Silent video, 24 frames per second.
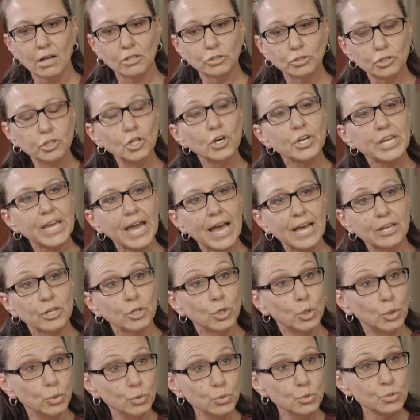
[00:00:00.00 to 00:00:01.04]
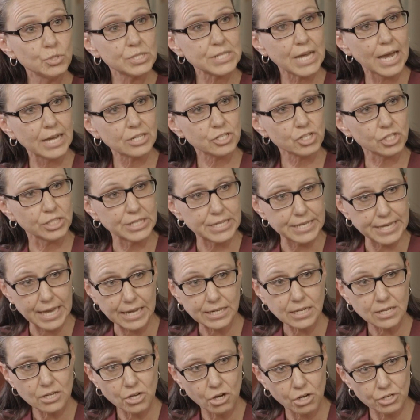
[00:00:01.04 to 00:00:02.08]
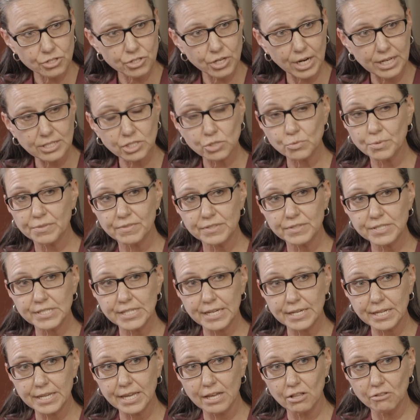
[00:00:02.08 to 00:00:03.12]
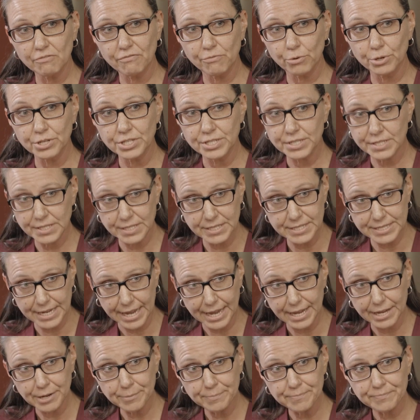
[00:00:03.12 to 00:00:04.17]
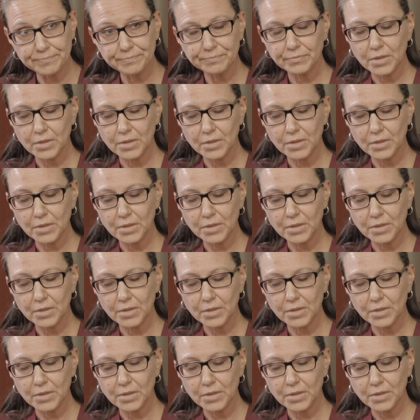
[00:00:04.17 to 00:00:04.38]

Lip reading: look at who's actually getting contracts with the state of California today,